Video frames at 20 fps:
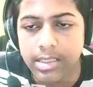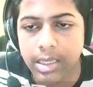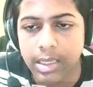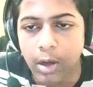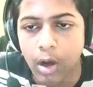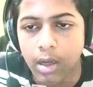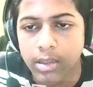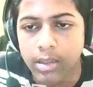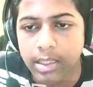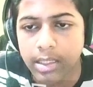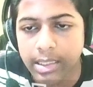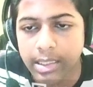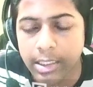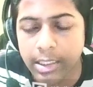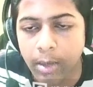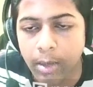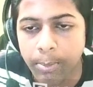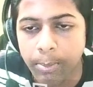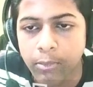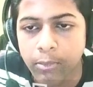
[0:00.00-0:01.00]
means
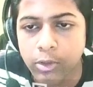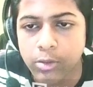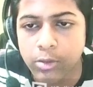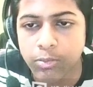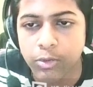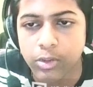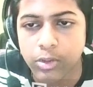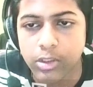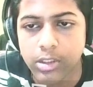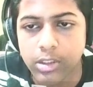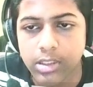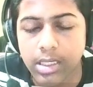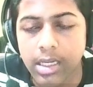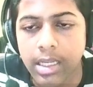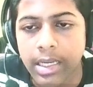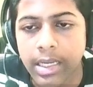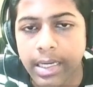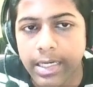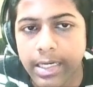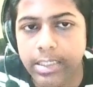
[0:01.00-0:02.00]
on in the topmost
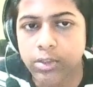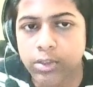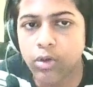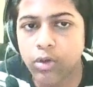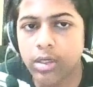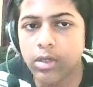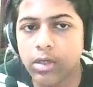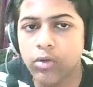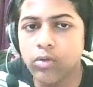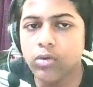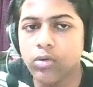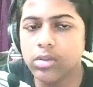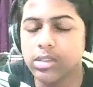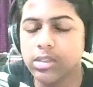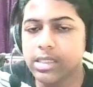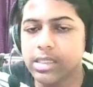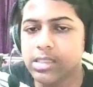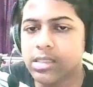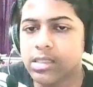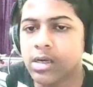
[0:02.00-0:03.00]
position it's
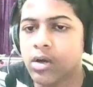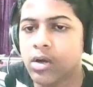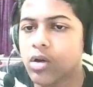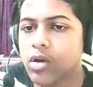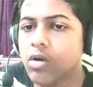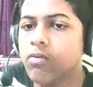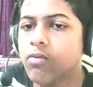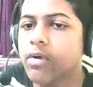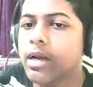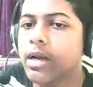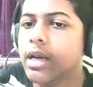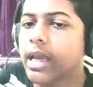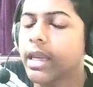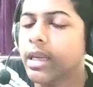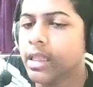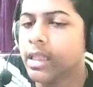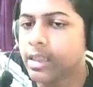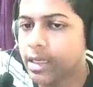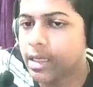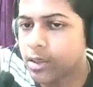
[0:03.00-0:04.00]
going to just
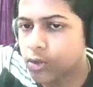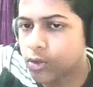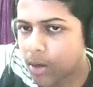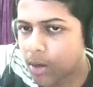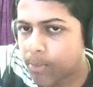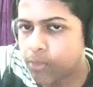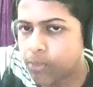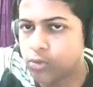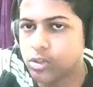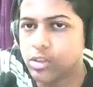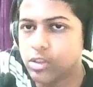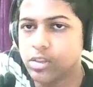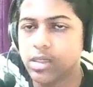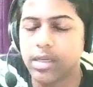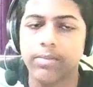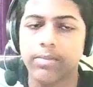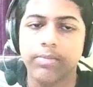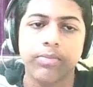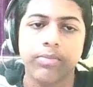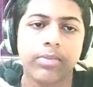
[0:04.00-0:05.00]
draw one line in the
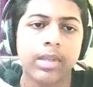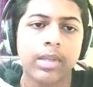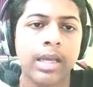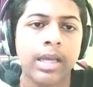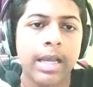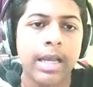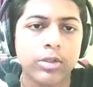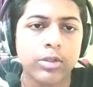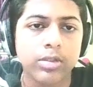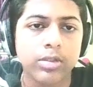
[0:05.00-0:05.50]
top position.